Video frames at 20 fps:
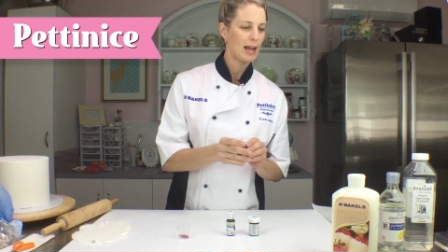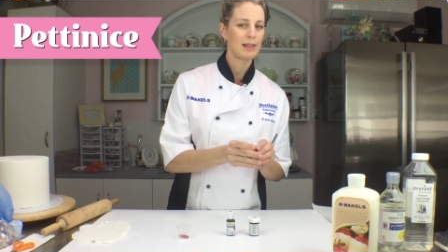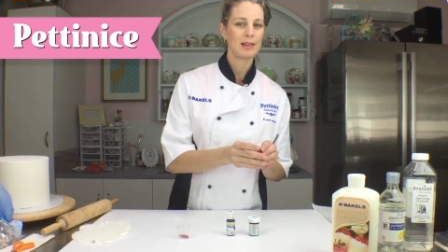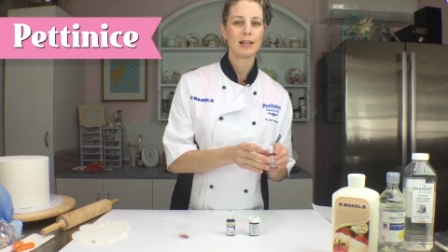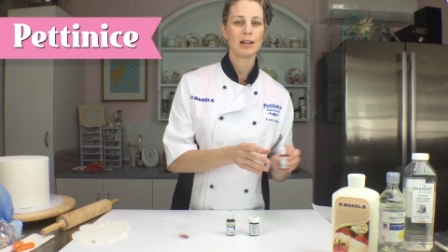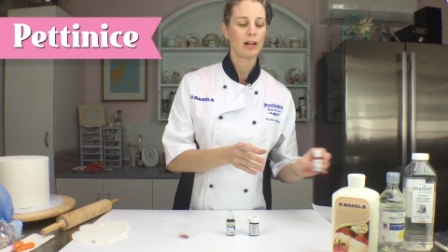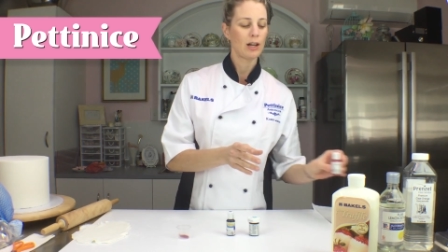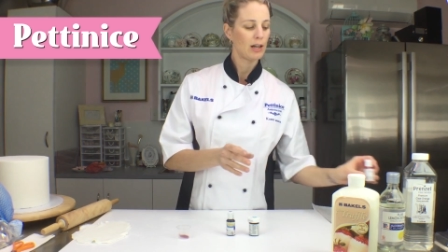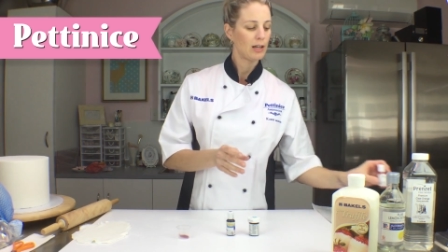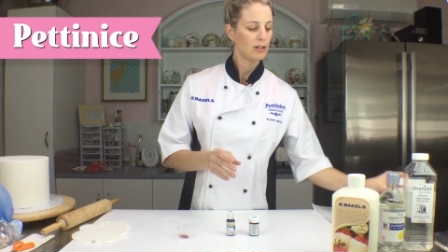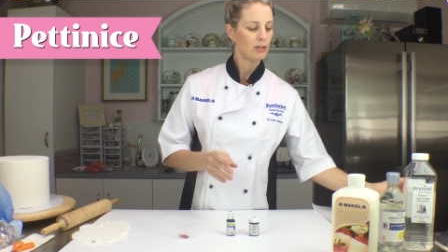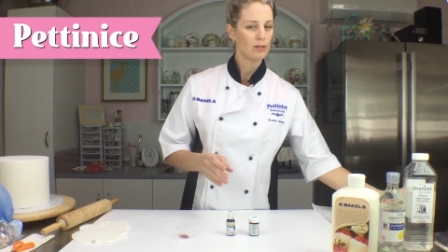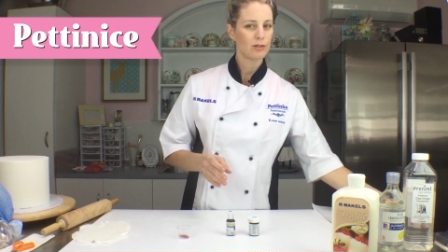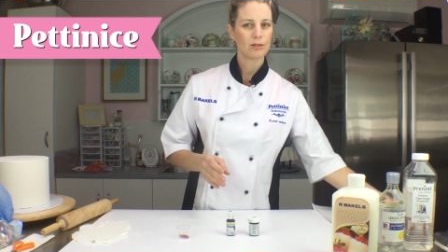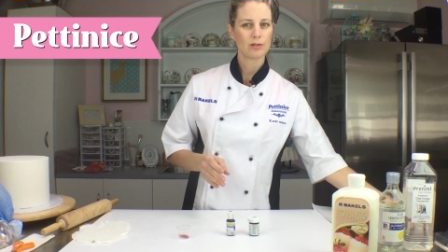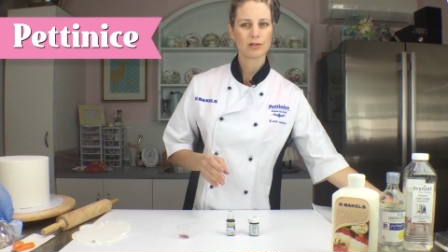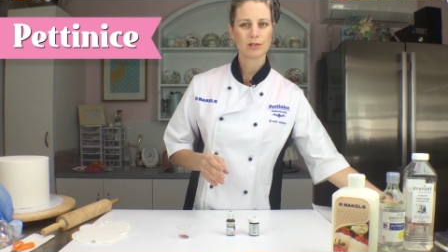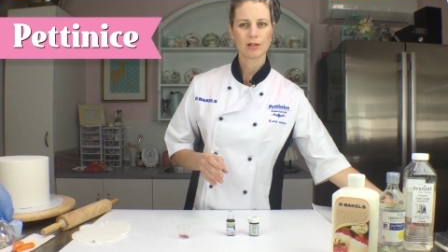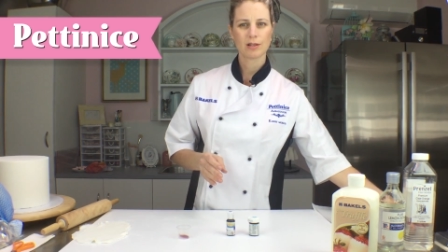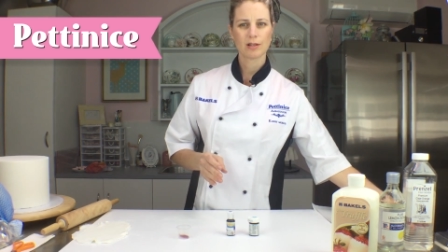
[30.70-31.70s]
And then I
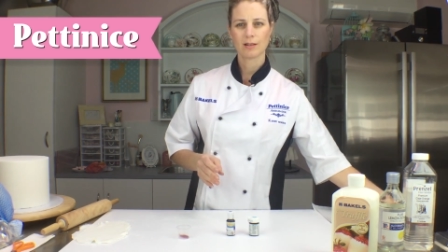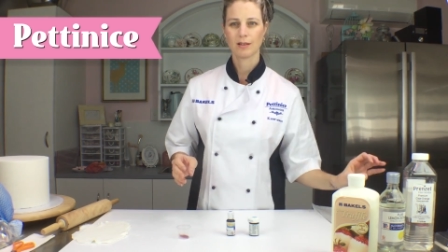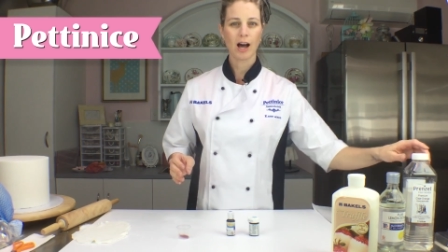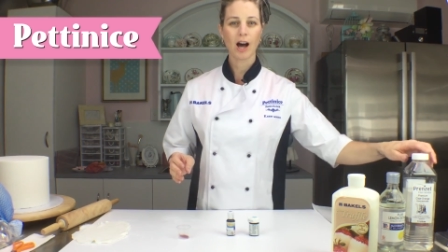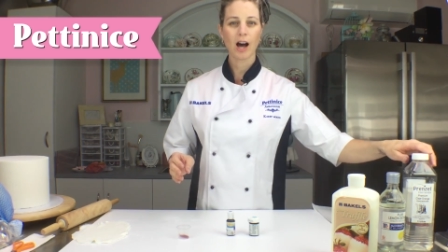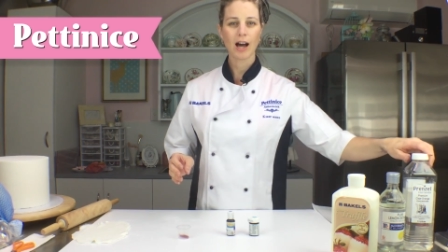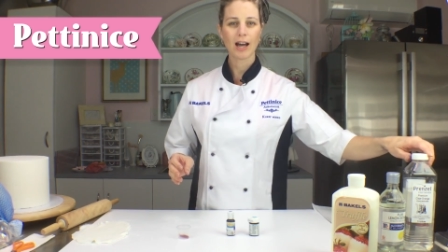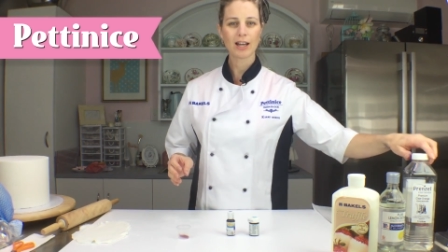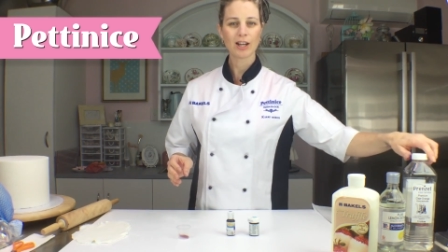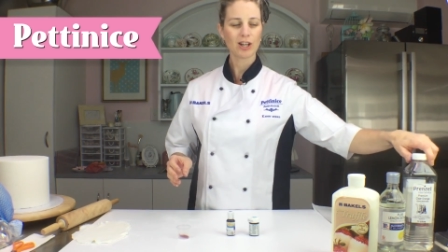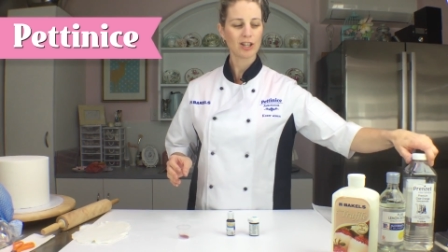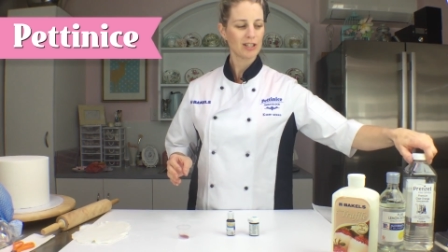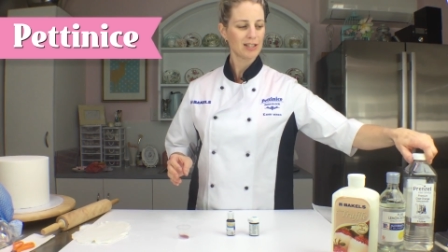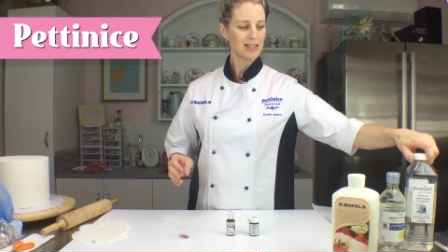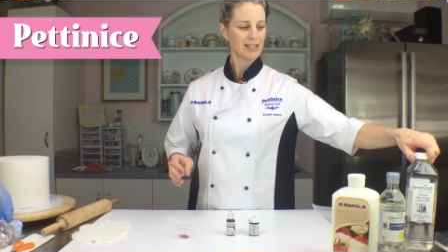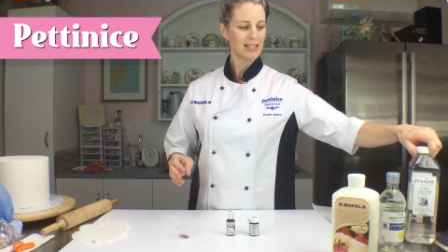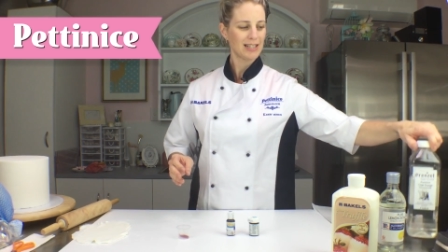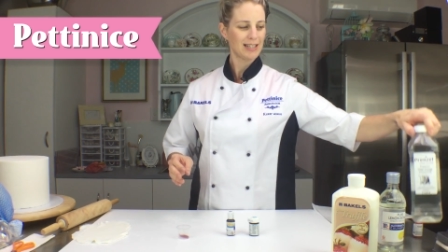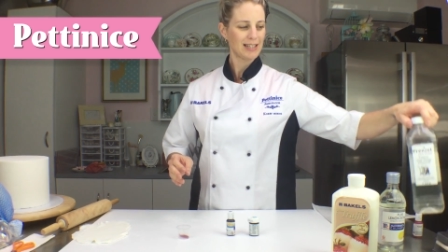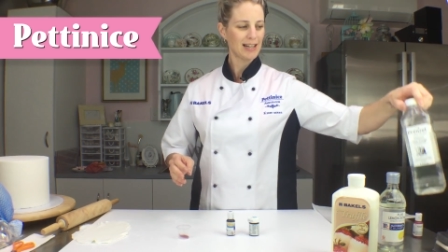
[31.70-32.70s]
use a high
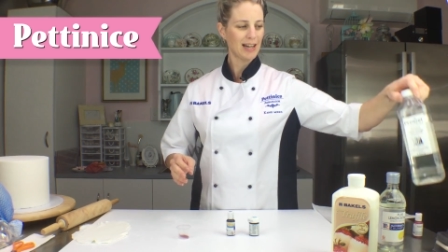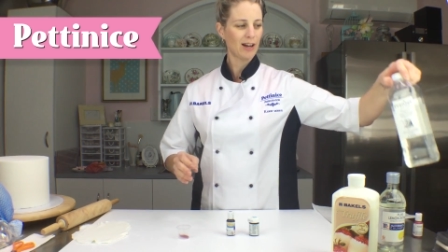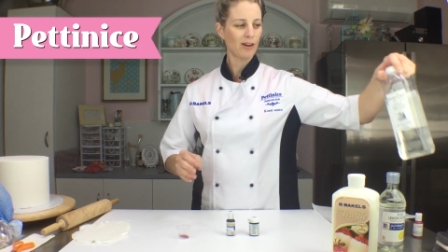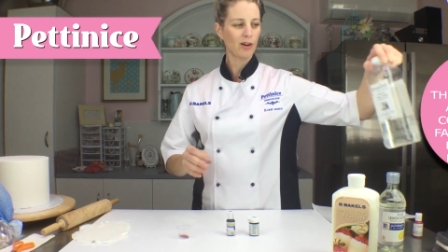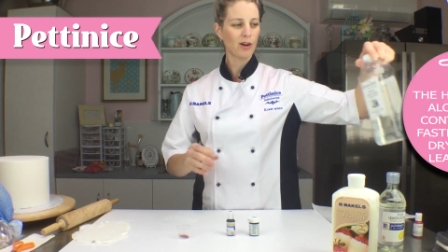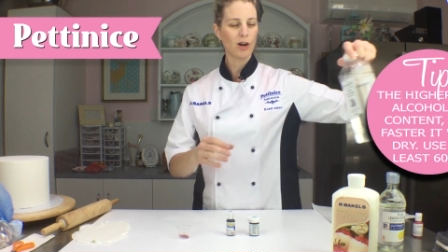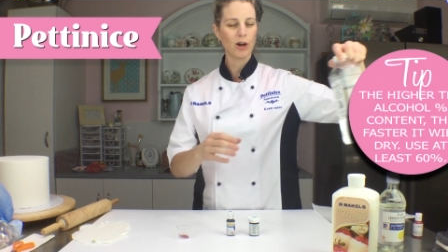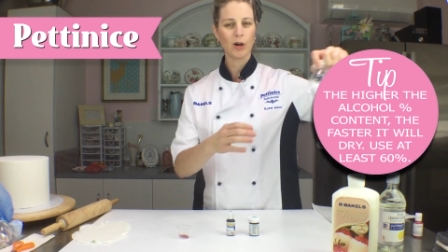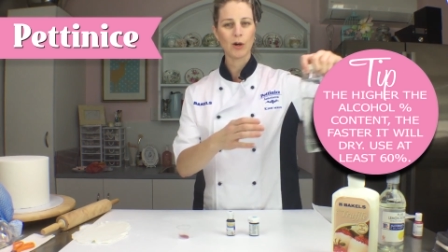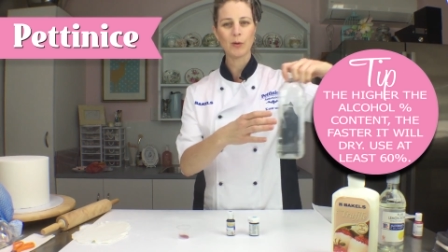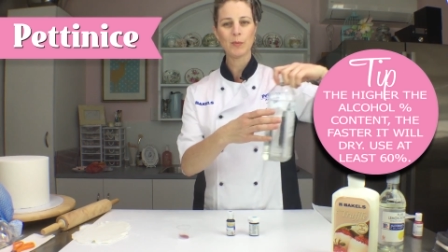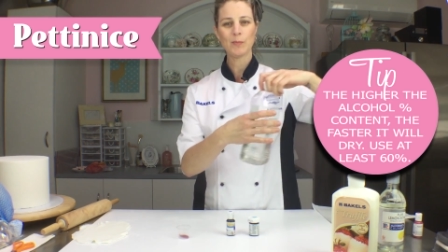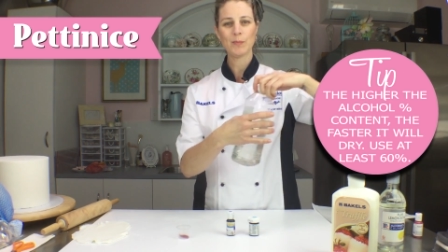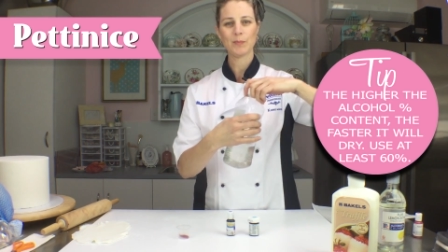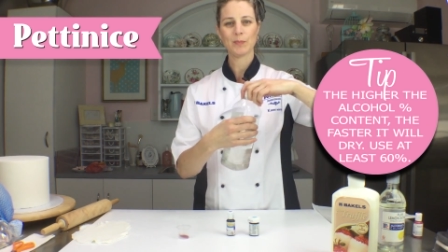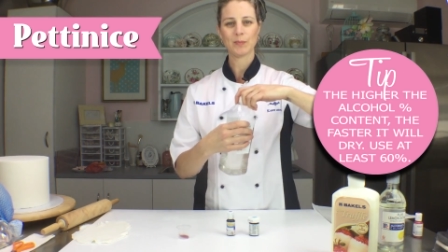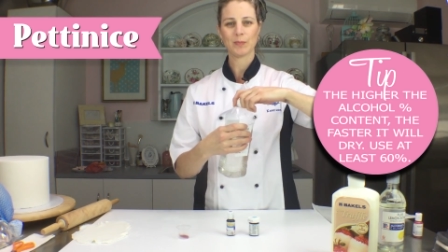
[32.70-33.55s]
content alcohol.